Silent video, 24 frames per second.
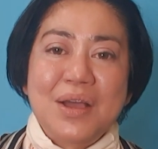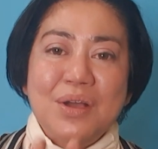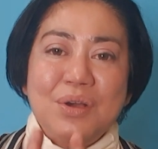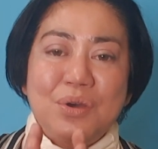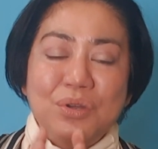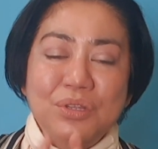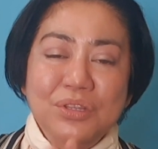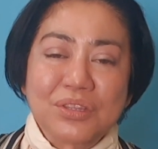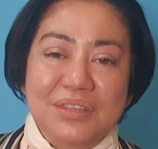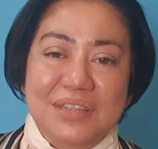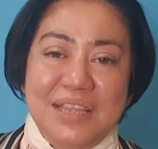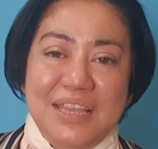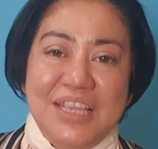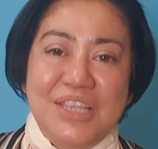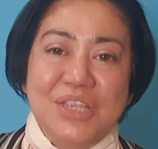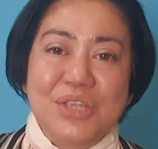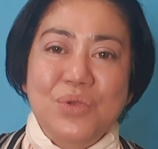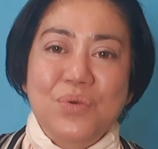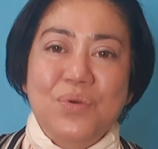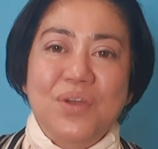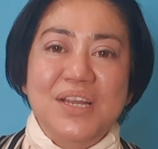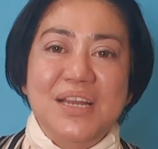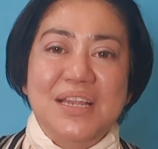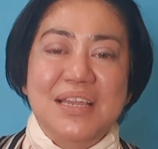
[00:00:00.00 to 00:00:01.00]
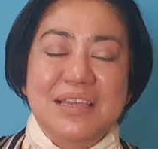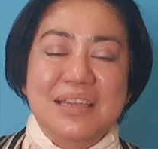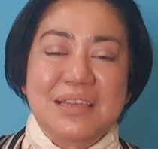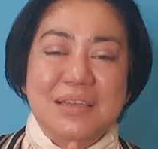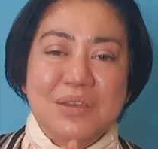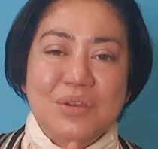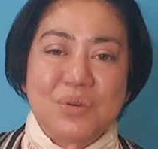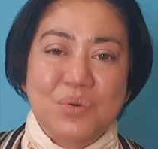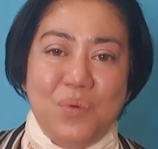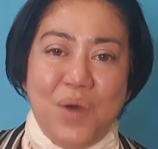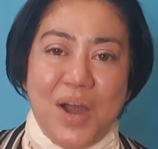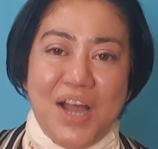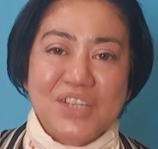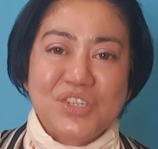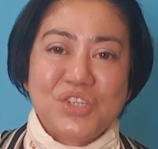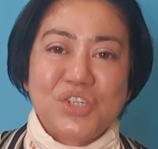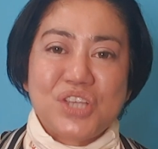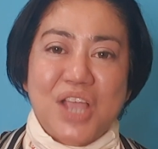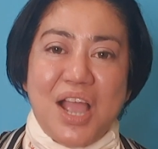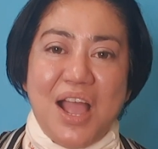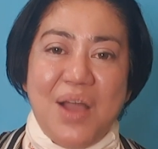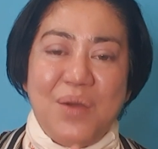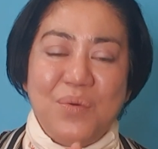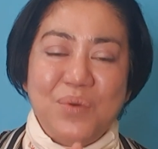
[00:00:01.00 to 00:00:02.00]
continually
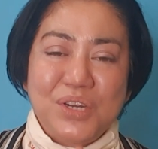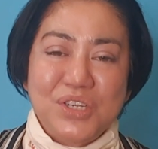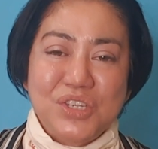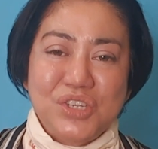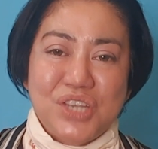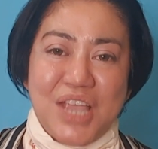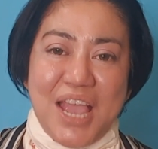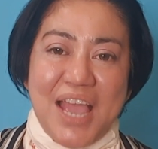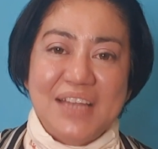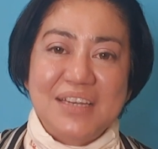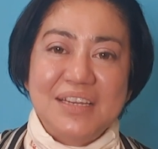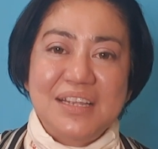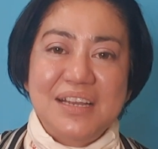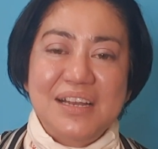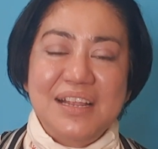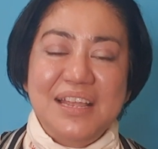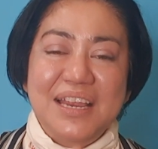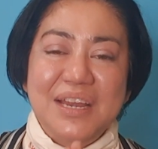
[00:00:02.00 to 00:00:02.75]
watch our channel